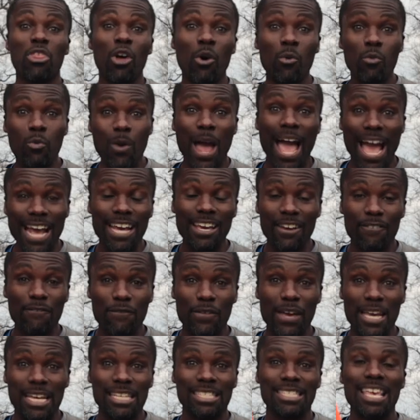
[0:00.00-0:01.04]
the racket
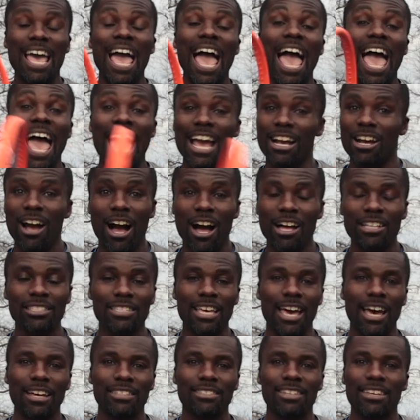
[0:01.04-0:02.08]
face at
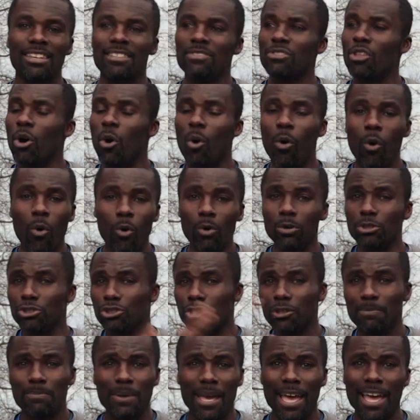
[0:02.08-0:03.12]
contact. The whole
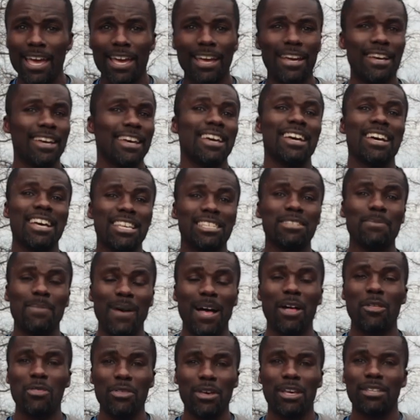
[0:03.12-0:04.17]
shebang is
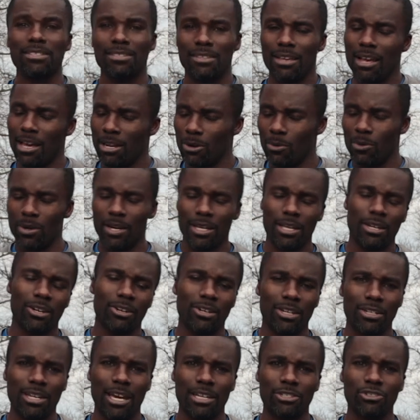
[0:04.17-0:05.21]
about this. I don't want to get
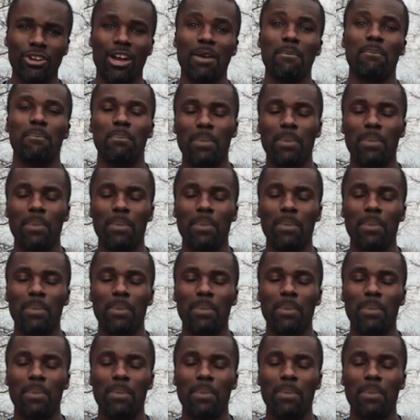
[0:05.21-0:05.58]
on a diatribe,